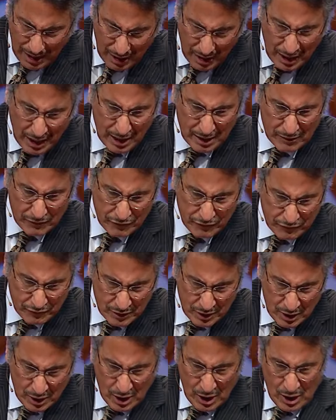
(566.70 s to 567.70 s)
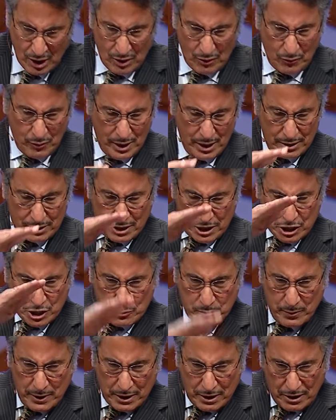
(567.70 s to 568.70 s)
life where the
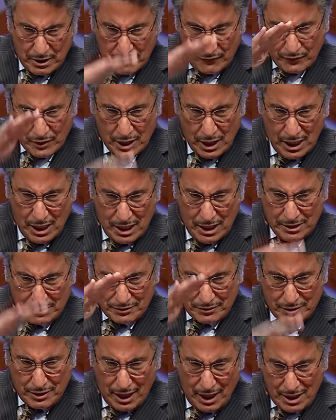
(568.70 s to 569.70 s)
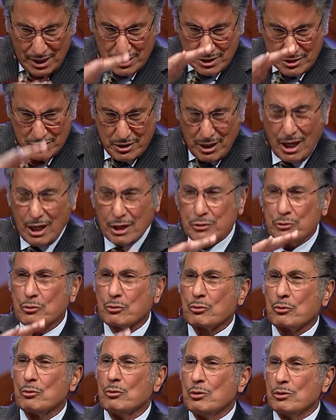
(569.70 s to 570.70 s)
Spirit of God does not
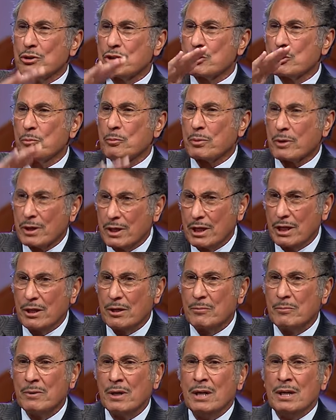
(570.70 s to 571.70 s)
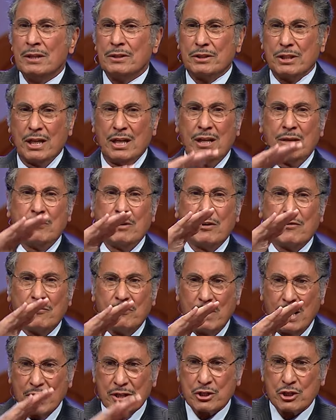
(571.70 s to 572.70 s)
rule supreme, the enemy of
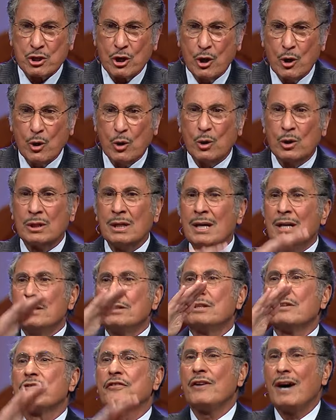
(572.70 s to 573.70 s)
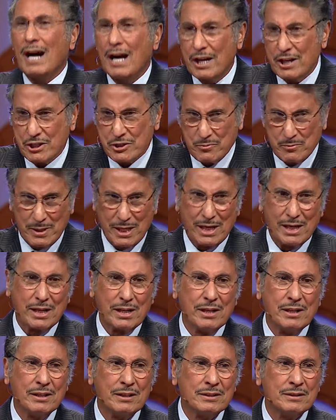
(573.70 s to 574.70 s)
my soul defies me.
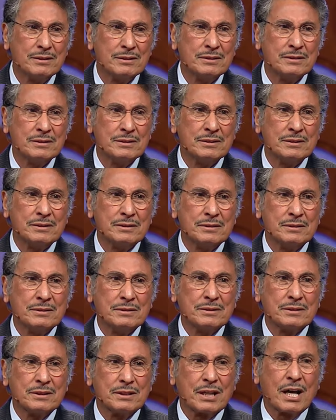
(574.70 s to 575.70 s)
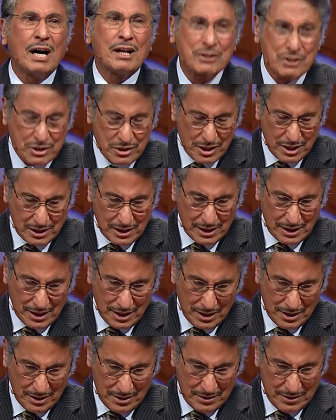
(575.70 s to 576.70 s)
Constantly.
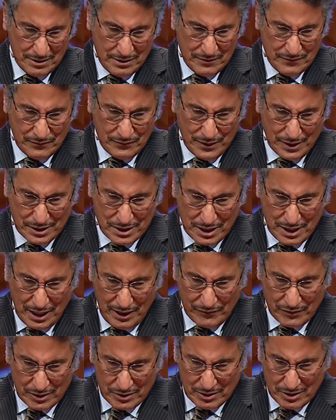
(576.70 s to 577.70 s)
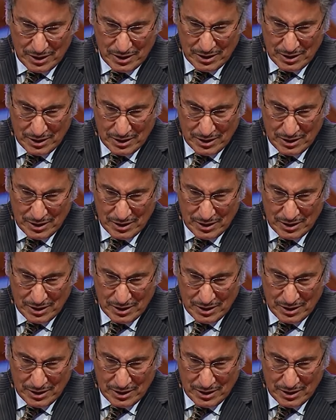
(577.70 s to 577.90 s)
Verse 11,